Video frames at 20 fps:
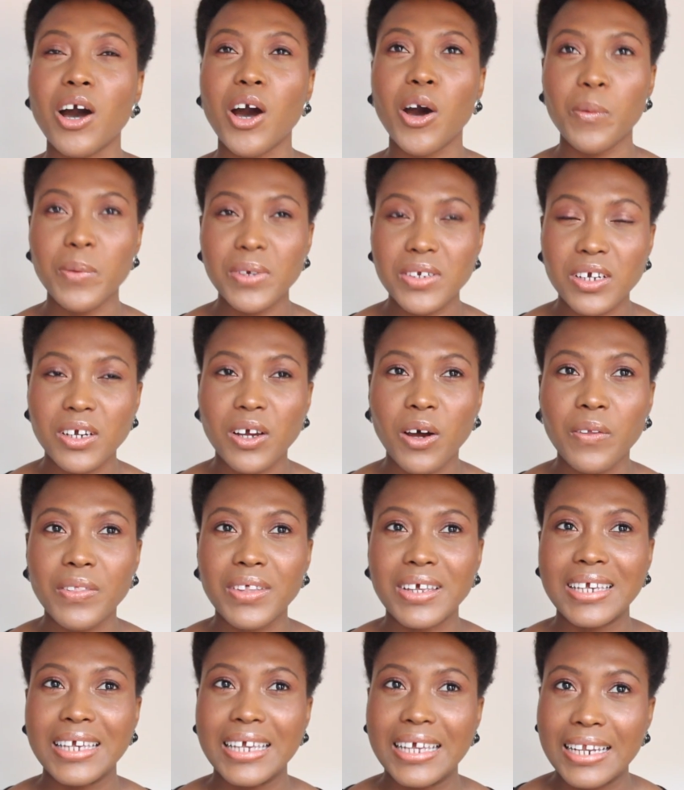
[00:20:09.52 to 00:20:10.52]
I wish I got
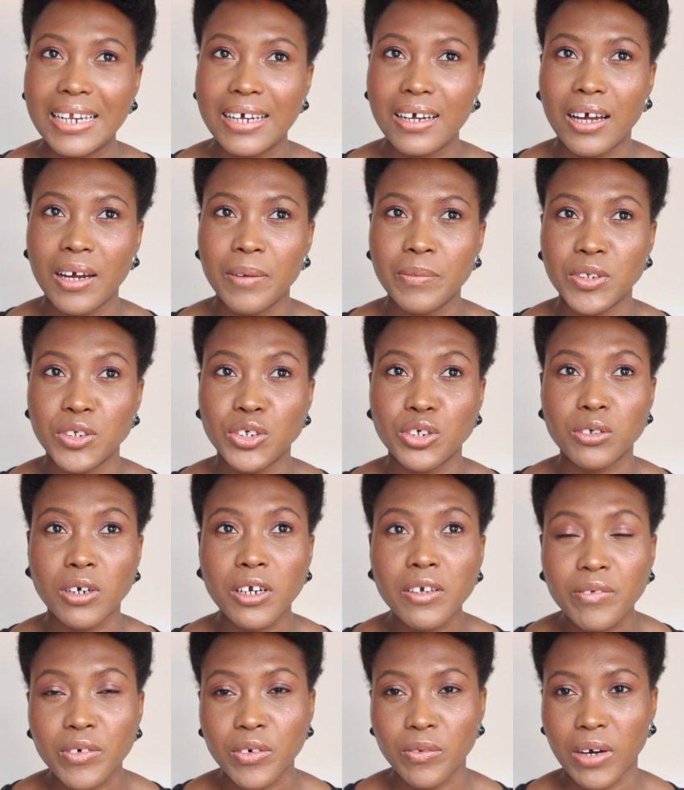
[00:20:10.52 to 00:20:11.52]
the
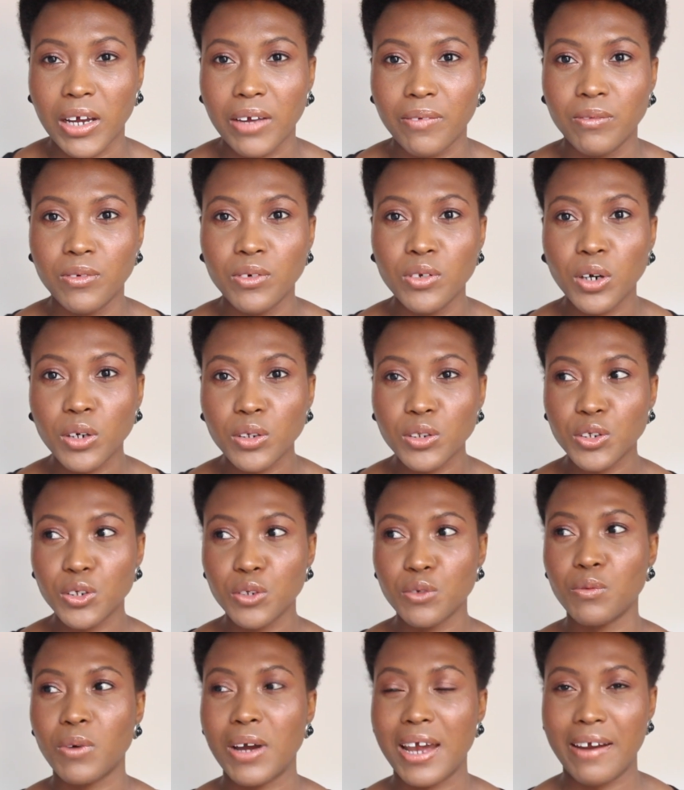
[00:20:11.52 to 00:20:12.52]
trophy wipe, not
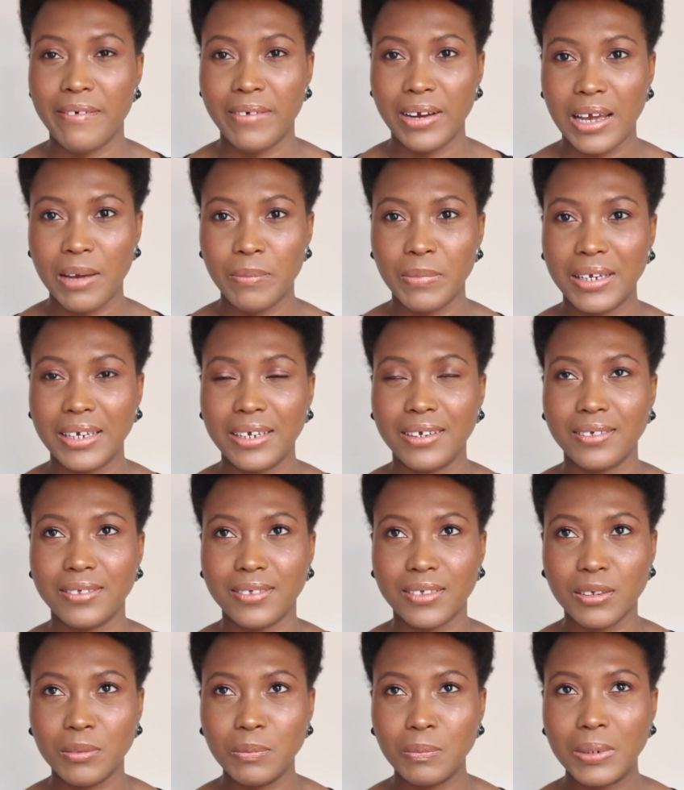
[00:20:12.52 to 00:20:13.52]
to wear it. I mean,
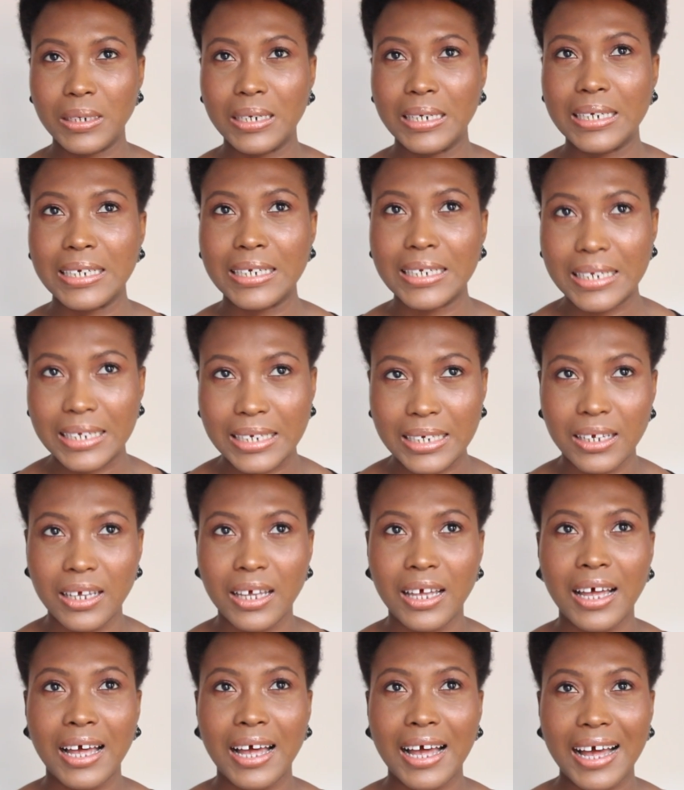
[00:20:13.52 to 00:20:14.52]
it's completely
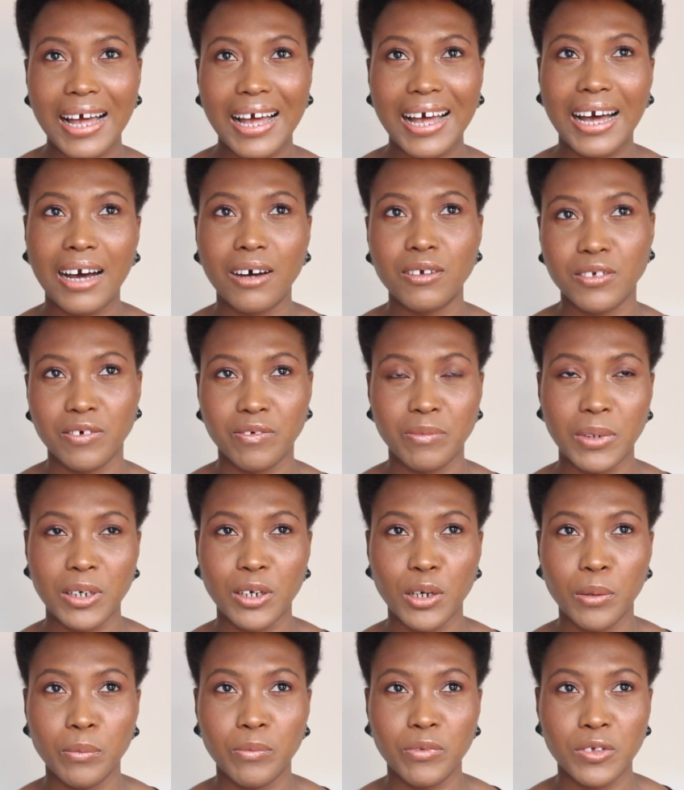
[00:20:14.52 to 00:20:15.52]
out of my
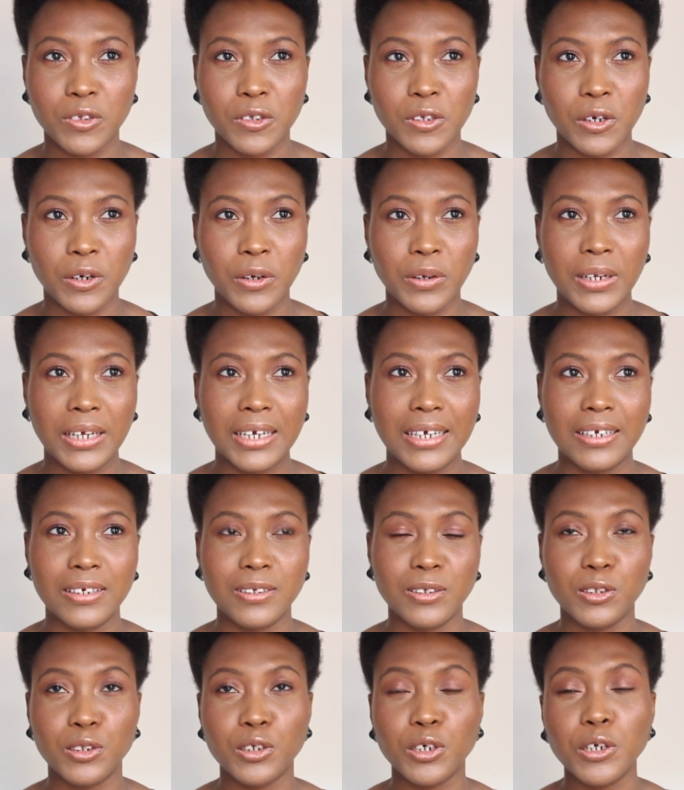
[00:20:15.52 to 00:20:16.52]
comfort zone. It
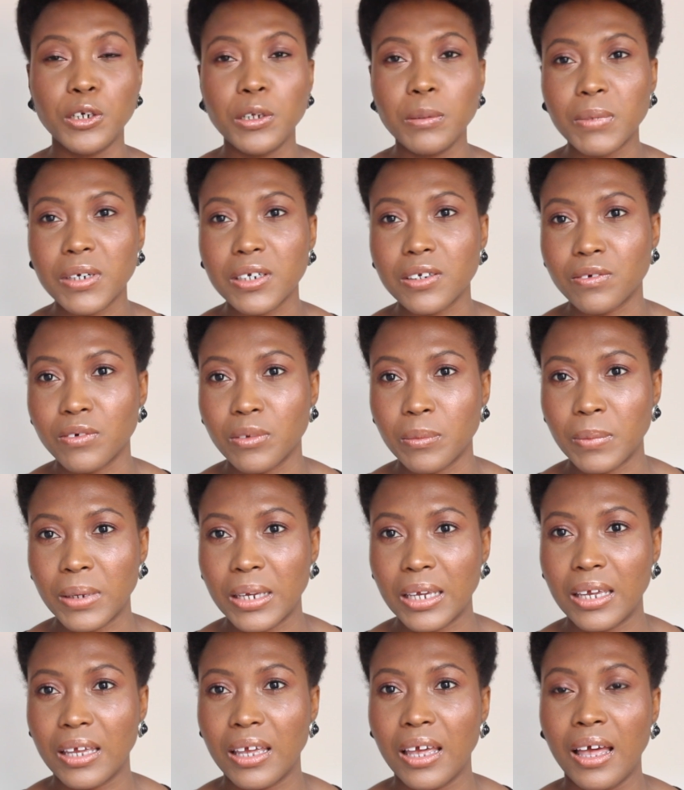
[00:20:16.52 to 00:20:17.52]
is too much for
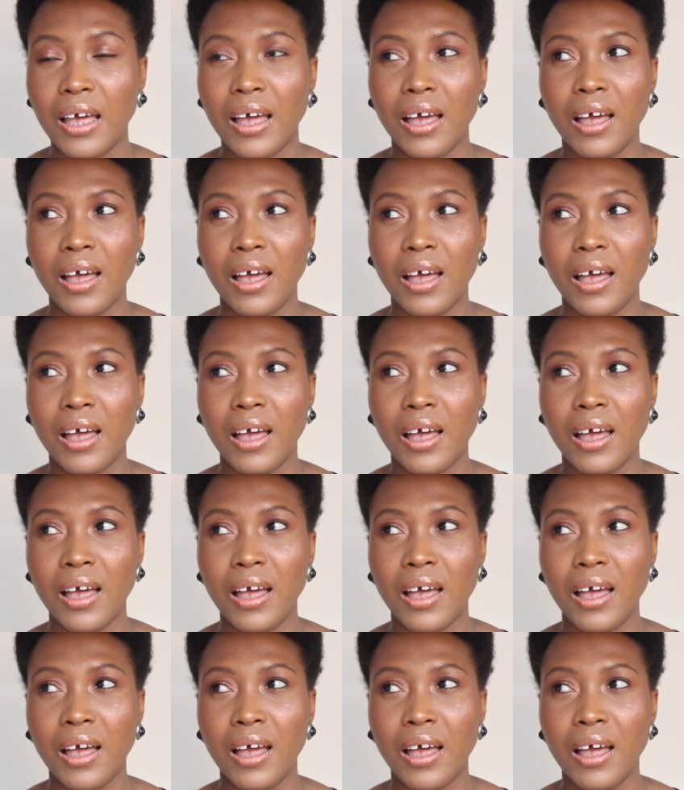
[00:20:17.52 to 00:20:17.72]
me.